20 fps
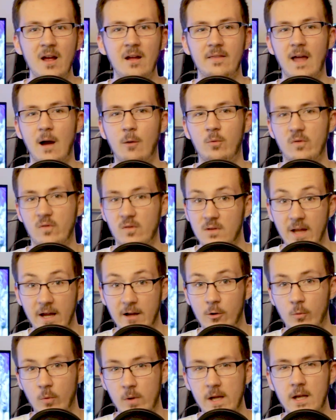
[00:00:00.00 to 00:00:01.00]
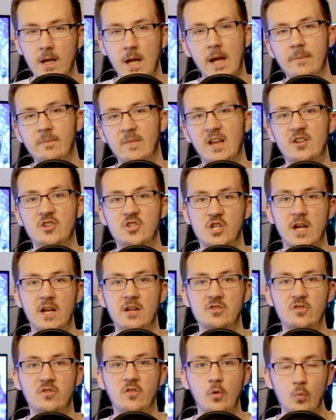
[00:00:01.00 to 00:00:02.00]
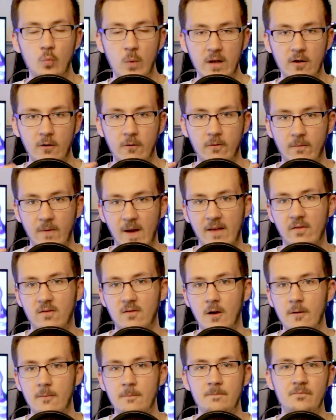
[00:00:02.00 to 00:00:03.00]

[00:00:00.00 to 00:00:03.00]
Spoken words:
that was later renamed and changed to Windows Vista.